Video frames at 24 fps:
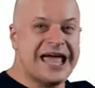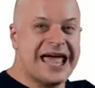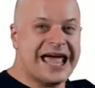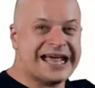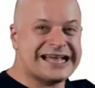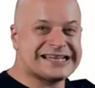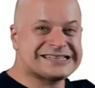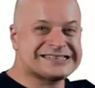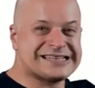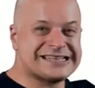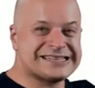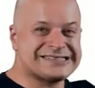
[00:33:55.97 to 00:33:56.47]

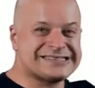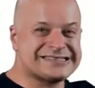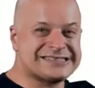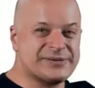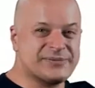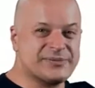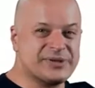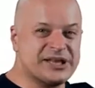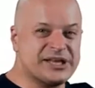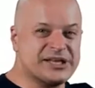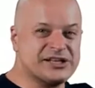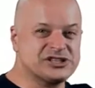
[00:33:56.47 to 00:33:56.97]
excess
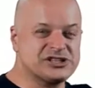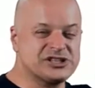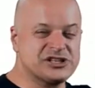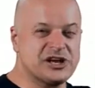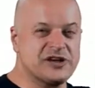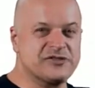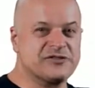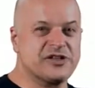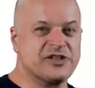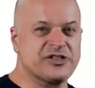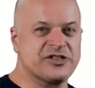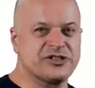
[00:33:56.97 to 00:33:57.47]
stimulation
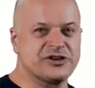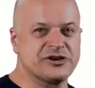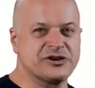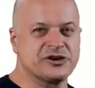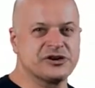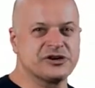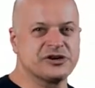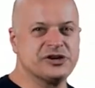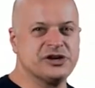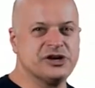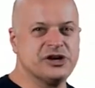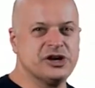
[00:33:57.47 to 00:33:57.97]
of the
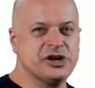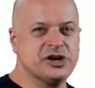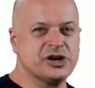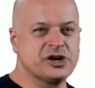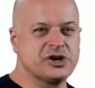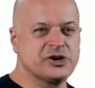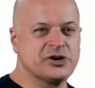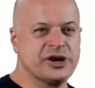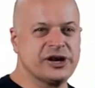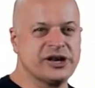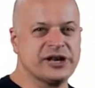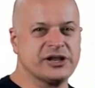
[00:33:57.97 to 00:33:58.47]
third
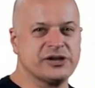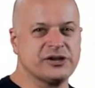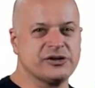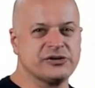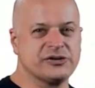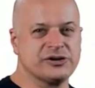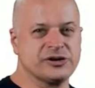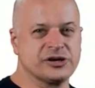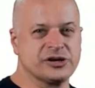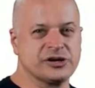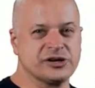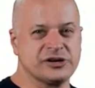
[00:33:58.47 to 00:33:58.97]
cranial
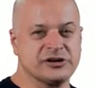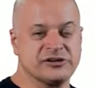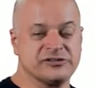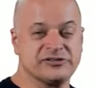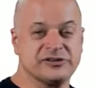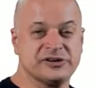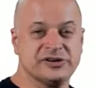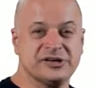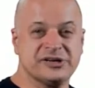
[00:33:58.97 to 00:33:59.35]
nerve,